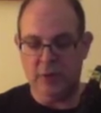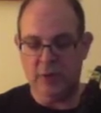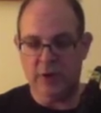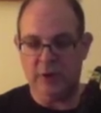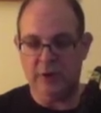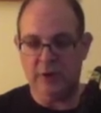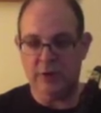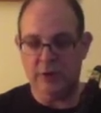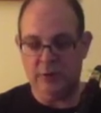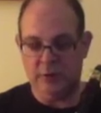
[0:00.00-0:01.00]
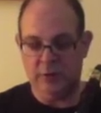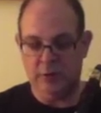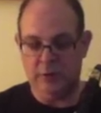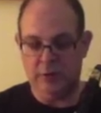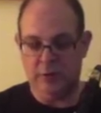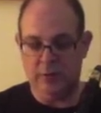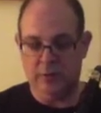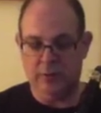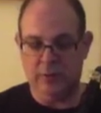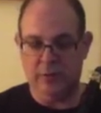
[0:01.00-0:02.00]
1, 2,
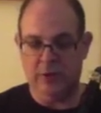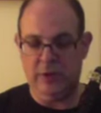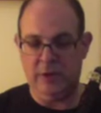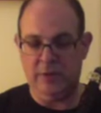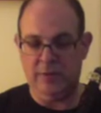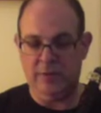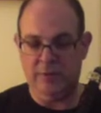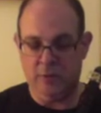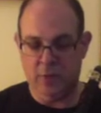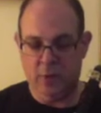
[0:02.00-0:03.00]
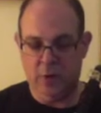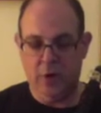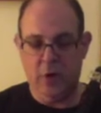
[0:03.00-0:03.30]
3, 4.